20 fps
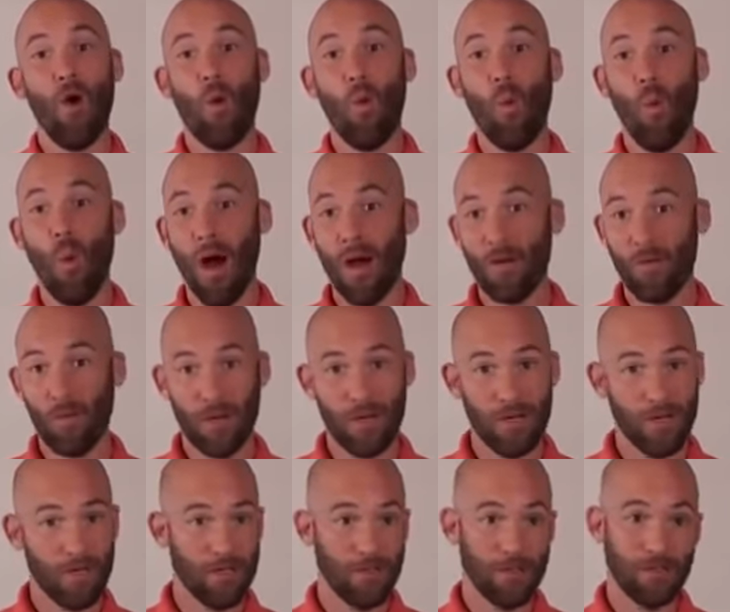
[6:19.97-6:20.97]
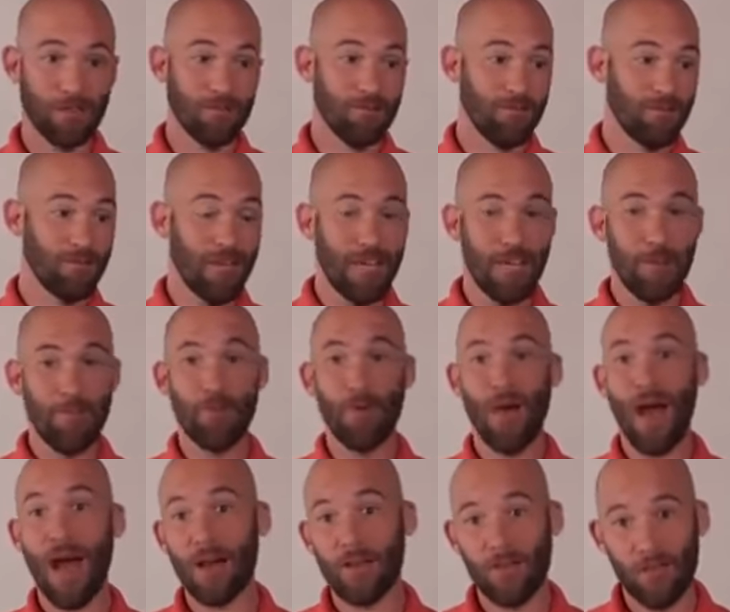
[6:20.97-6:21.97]
what will keep
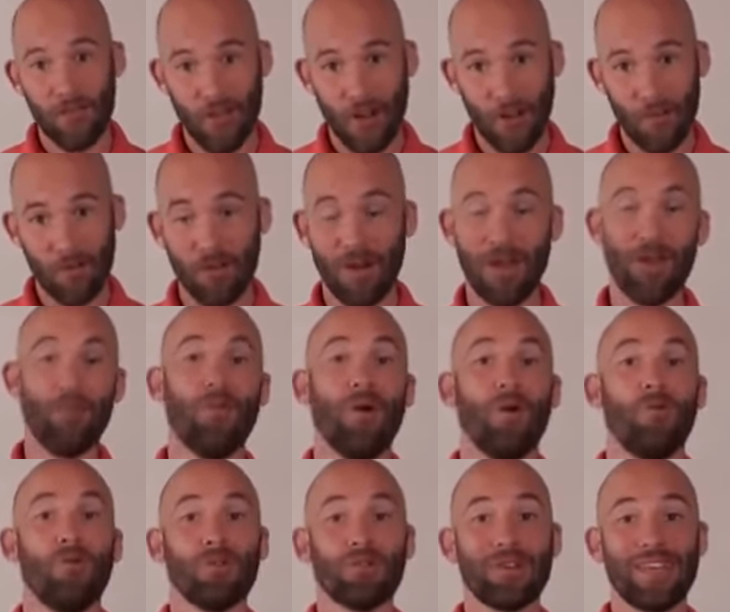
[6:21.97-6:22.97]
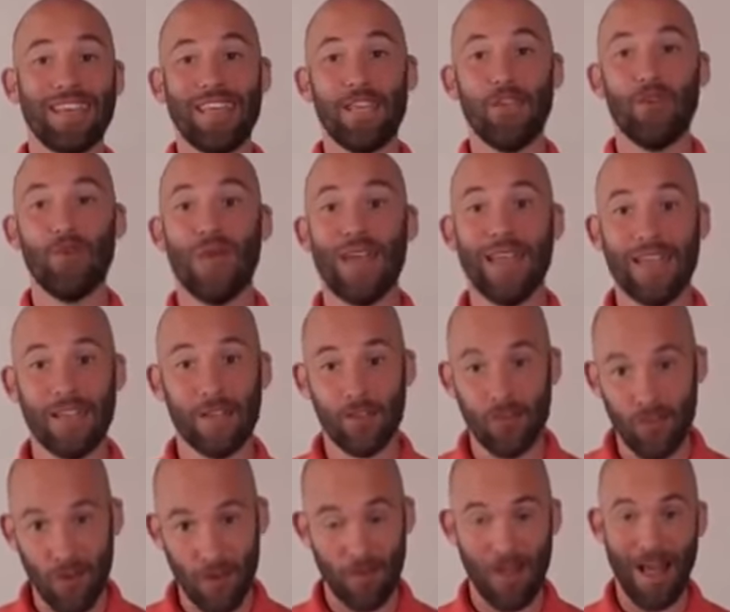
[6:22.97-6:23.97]
you out of trouble and what will get you into
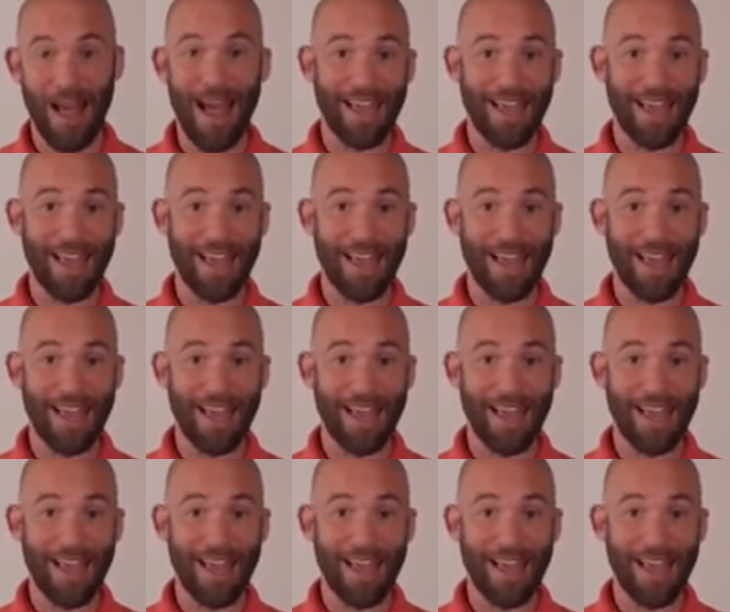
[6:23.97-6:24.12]
trouble.